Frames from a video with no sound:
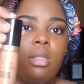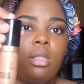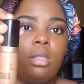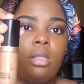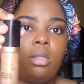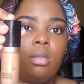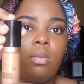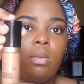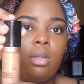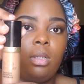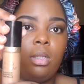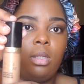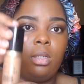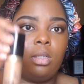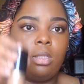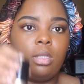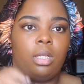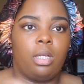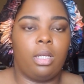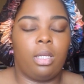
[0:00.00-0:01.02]
This is what it
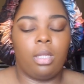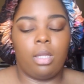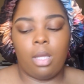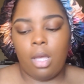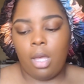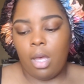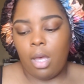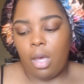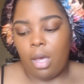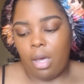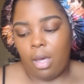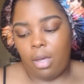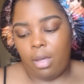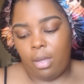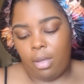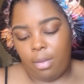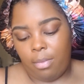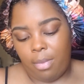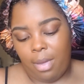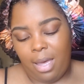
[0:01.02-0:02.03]
looks like.
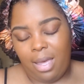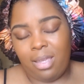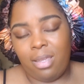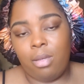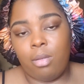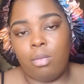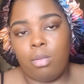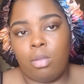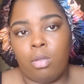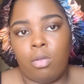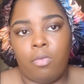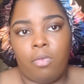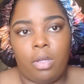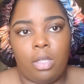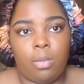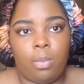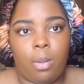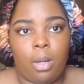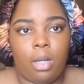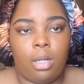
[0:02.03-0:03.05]
um I use Too
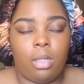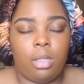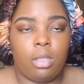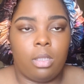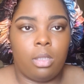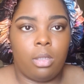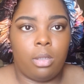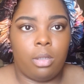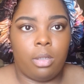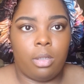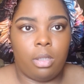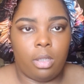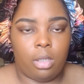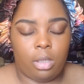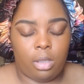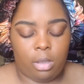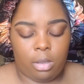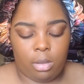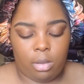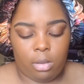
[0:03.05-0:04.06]
Faced products during
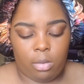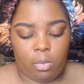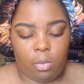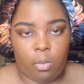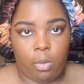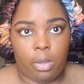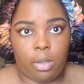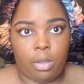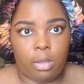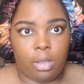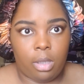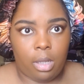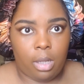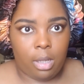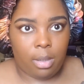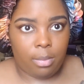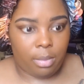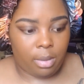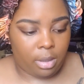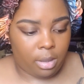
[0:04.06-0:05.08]
the winter
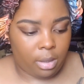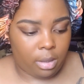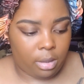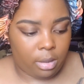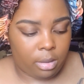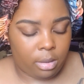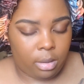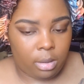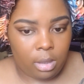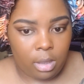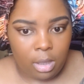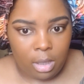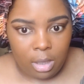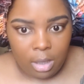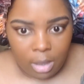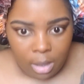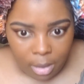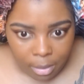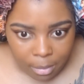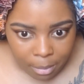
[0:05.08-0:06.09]
time because
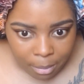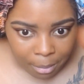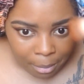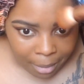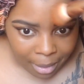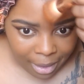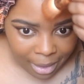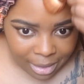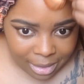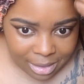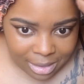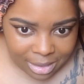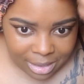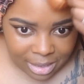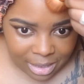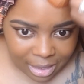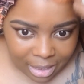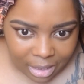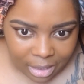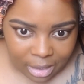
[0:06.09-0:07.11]
my
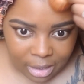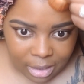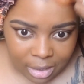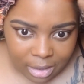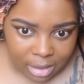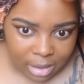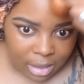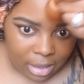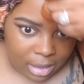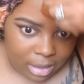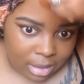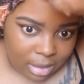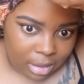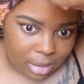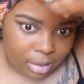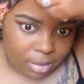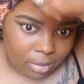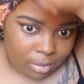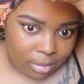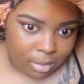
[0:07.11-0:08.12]
skin gets a
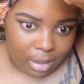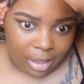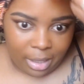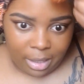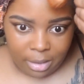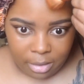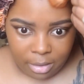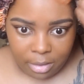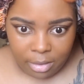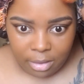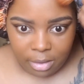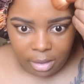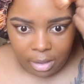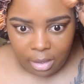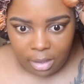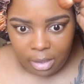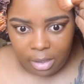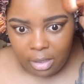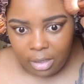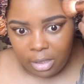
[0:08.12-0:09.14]
little lighter,
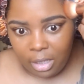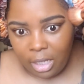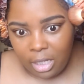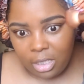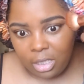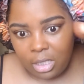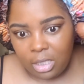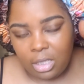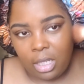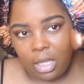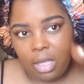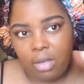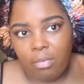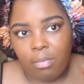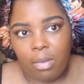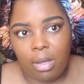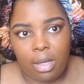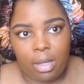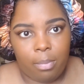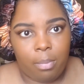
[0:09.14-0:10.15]
and they just have
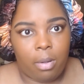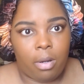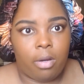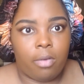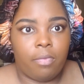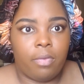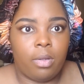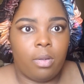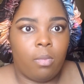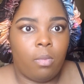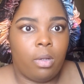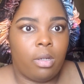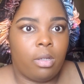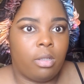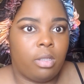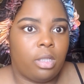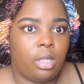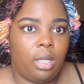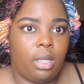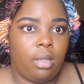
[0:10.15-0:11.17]
my perfect winter
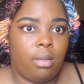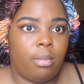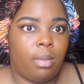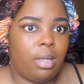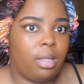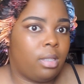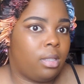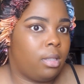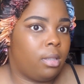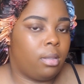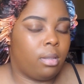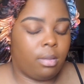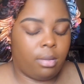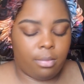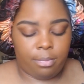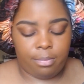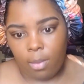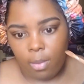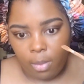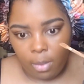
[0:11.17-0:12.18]
shade basically.